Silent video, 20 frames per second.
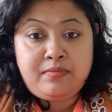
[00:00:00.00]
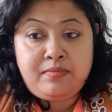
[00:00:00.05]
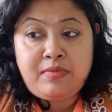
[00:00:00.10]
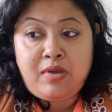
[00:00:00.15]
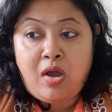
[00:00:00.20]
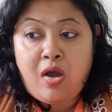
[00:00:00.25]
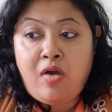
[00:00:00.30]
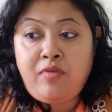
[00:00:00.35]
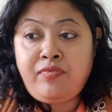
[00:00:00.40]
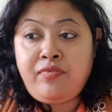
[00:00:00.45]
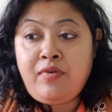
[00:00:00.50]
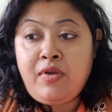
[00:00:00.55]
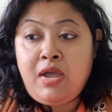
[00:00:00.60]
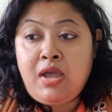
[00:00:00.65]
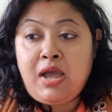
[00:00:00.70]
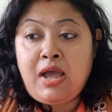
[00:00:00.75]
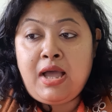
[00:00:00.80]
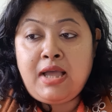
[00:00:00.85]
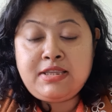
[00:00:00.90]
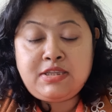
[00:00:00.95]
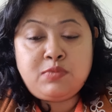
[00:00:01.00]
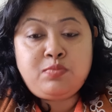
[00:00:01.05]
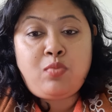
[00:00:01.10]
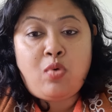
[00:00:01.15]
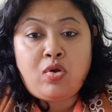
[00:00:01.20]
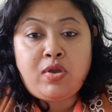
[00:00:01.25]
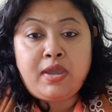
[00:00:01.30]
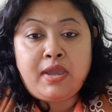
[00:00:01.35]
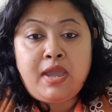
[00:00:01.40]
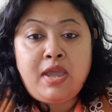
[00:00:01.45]
of
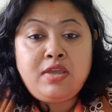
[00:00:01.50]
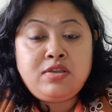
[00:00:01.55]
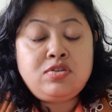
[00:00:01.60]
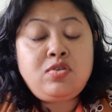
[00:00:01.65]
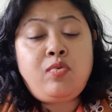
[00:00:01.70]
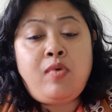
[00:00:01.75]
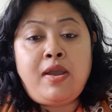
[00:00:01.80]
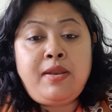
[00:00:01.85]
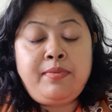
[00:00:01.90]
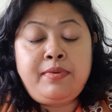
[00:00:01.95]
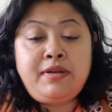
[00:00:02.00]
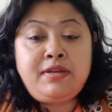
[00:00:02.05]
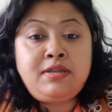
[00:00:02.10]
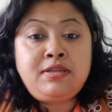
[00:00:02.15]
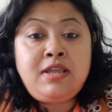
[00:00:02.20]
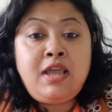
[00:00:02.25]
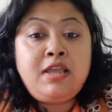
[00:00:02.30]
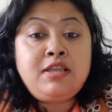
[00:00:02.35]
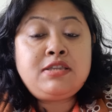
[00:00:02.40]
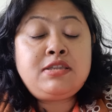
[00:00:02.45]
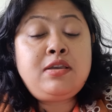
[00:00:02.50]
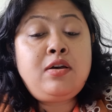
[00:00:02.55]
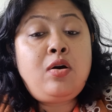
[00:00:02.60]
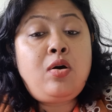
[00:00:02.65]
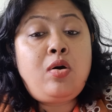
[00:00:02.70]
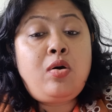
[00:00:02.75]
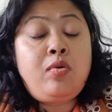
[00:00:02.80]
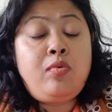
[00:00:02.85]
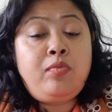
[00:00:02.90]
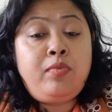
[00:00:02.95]
smoking. So whatever it is,
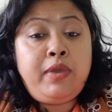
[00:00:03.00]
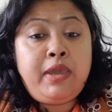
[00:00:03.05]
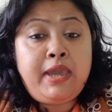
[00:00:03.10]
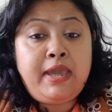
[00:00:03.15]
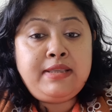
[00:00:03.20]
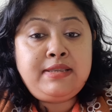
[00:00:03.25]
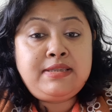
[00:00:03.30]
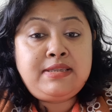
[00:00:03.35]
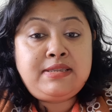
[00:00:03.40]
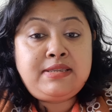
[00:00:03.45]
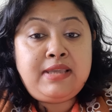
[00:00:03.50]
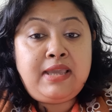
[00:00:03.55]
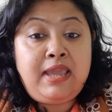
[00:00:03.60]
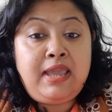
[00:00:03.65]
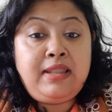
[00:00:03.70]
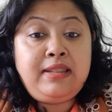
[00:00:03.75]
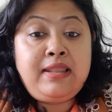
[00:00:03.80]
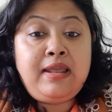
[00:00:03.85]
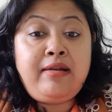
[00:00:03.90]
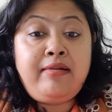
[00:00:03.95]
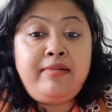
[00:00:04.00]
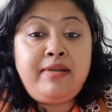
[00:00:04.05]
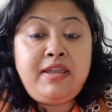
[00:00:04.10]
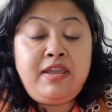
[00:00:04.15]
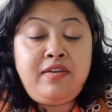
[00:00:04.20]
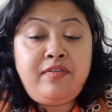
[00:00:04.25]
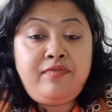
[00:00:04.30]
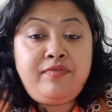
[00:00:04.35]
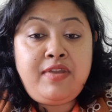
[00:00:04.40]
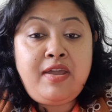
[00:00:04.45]
so we can see there,
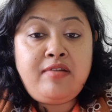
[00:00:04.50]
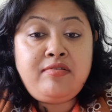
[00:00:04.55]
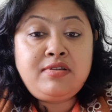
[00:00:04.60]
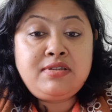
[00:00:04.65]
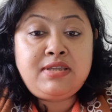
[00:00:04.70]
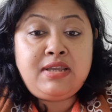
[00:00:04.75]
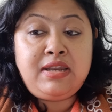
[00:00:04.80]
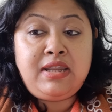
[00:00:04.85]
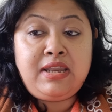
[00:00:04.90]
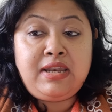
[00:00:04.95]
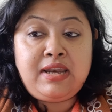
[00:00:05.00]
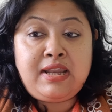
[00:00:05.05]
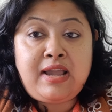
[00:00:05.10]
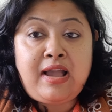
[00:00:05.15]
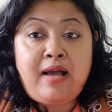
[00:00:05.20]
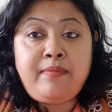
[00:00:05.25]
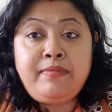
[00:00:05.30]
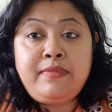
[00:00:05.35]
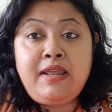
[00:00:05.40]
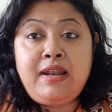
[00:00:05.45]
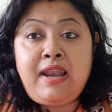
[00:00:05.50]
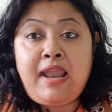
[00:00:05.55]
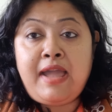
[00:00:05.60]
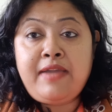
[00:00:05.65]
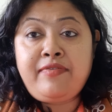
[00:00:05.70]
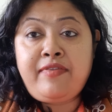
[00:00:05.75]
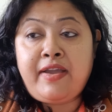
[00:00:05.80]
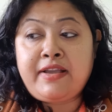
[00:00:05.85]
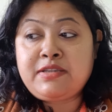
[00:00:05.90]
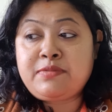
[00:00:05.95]
if there is an income, the
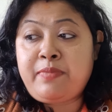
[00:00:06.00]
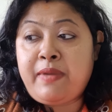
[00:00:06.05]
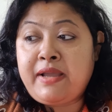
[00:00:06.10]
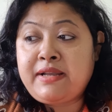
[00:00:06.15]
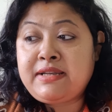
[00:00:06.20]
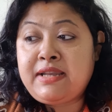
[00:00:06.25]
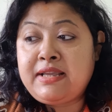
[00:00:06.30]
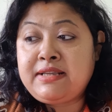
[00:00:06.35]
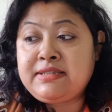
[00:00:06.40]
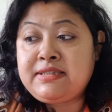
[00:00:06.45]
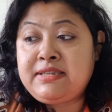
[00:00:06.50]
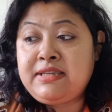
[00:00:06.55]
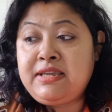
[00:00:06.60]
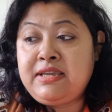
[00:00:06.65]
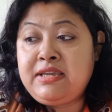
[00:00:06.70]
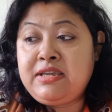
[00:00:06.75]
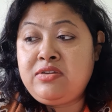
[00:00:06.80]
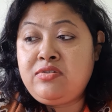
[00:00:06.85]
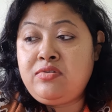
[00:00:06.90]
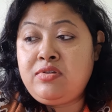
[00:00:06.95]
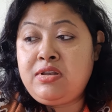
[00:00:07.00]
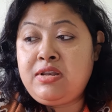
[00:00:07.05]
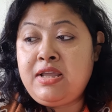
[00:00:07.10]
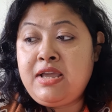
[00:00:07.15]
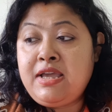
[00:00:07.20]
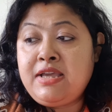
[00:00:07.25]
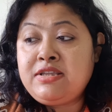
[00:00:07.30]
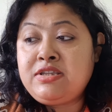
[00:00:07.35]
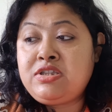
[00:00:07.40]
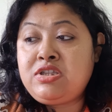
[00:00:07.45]
life expectancy will
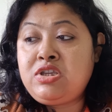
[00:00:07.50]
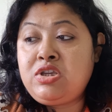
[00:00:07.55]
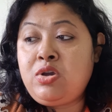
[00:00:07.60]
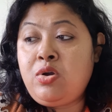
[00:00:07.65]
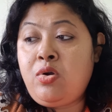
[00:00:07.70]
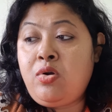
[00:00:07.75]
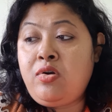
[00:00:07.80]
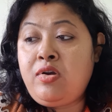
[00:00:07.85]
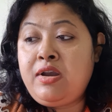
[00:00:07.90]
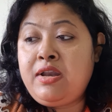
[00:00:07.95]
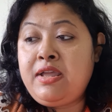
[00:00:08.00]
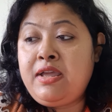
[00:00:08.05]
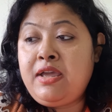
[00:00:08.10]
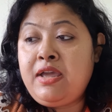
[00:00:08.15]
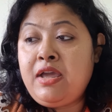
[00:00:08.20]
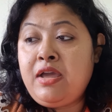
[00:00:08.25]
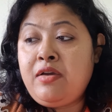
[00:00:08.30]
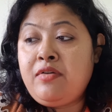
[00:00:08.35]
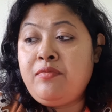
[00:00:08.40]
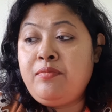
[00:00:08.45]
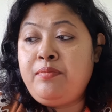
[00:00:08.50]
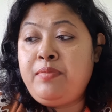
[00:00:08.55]
surely